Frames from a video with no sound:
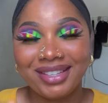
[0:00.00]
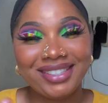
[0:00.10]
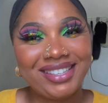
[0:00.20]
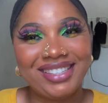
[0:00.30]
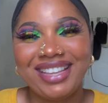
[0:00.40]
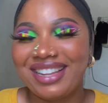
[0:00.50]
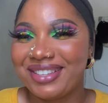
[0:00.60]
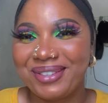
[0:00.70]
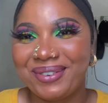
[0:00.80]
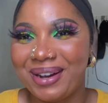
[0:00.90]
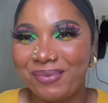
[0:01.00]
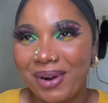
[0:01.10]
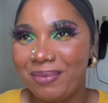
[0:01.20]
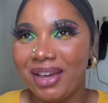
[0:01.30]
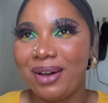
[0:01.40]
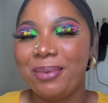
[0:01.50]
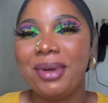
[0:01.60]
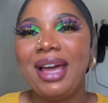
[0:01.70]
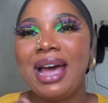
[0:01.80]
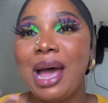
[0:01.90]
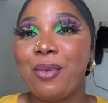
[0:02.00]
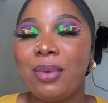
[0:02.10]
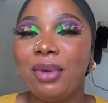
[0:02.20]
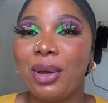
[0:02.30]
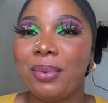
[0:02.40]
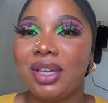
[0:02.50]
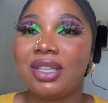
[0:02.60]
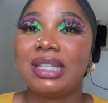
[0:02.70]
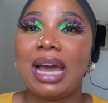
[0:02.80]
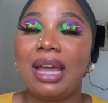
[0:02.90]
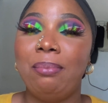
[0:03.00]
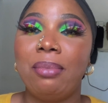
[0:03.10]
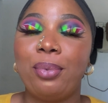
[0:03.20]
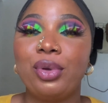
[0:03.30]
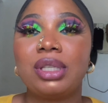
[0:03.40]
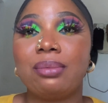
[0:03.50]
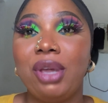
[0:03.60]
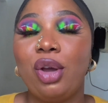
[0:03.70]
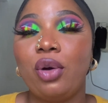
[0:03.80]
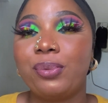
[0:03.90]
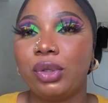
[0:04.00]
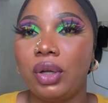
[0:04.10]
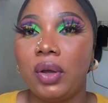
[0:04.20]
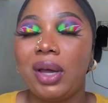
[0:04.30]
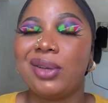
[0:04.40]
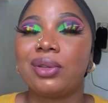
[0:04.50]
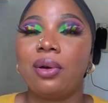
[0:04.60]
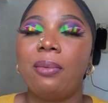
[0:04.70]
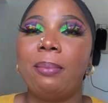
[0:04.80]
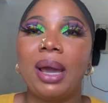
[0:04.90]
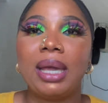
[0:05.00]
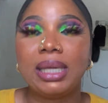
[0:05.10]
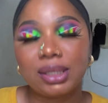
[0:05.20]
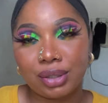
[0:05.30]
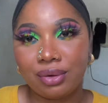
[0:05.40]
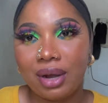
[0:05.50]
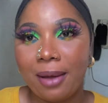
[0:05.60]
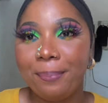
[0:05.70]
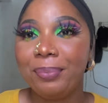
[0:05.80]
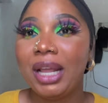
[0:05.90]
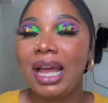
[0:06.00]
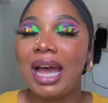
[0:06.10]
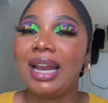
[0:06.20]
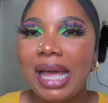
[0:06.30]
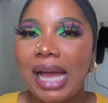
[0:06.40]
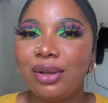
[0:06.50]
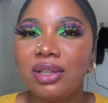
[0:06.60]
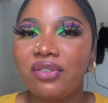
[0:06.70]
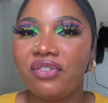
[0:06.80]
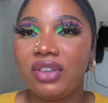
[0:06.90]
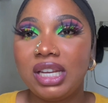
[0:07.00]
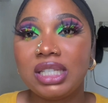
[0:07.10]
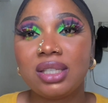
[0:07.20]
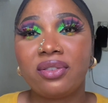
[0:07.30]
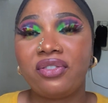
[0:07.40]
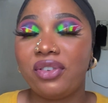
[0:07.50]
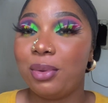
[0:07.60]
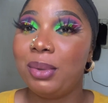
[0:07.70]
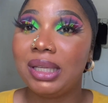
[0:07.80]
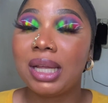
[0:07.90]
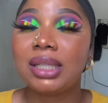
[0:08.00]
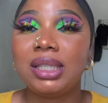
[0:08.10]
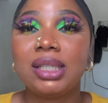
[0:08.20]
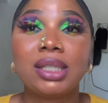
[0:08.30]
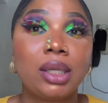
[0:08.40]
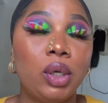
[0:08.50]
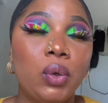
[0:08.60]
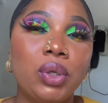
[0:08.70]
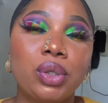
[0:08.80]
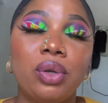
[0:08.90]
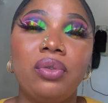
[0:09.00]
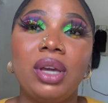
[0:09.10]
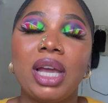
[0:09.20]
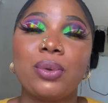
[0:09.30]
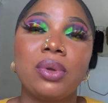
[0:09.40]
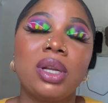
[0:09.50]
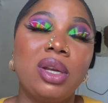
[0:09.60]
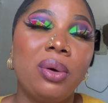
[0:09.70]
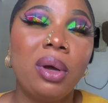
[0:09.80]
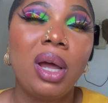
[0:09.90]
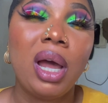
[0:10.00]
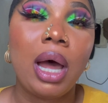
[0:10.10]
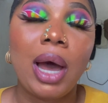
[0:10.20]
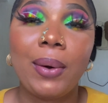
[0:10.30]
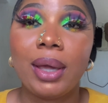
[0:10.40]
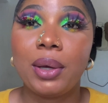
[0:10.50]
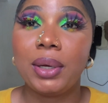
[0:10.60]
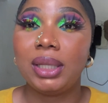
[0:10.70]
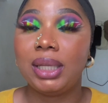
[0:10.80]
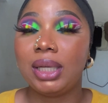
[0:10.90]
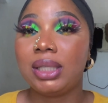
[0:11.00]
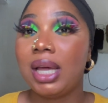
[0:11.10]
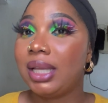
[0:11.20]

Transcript: this that is not why i'm wearing makeup i'm wearing makeup because i post makeup tutorials on my instagram and i just finished filming this look so if you guys want to know how i created